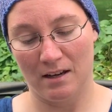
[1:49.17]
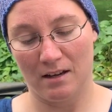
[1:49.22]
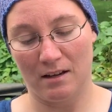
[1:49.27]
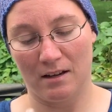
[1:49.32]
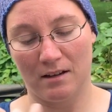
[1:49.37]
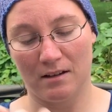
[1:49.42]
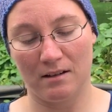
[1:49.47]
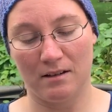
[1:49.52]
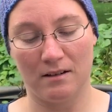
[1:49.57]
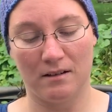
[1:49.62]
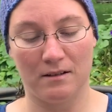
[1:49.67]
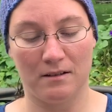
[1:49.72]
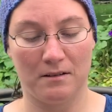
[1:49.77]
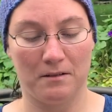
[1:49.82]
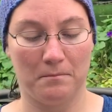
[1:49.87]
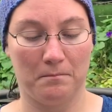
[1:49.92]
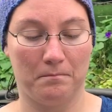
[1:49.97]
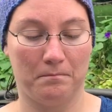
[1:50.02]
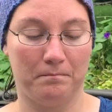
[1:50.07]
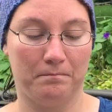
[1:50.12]

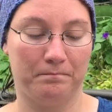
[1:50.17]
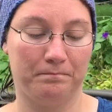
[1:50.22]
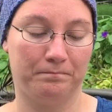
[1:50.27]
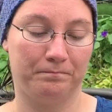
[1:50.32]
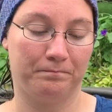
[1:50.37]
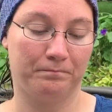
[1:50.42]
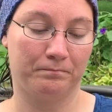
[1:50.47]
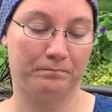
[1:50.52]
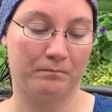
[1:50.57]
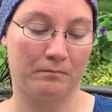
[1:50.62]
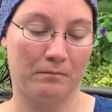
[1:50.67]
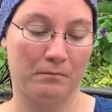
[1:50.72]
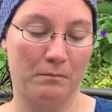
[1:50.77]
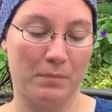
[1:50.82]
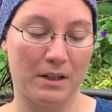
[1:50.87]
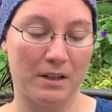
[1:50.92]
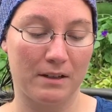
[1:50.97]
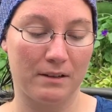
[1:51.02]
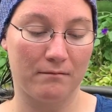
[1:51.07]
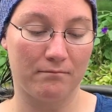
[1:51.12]
But
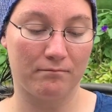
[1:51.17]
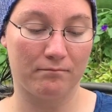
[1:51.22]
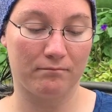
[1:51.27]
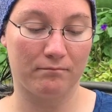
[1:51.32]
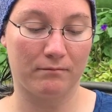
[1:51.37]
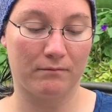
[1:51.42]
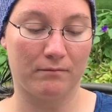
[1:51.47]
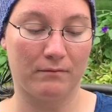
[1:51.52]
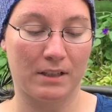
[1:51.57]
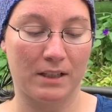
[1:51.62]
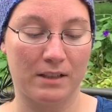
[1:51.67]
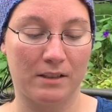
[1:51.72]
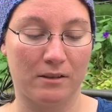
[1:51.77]
I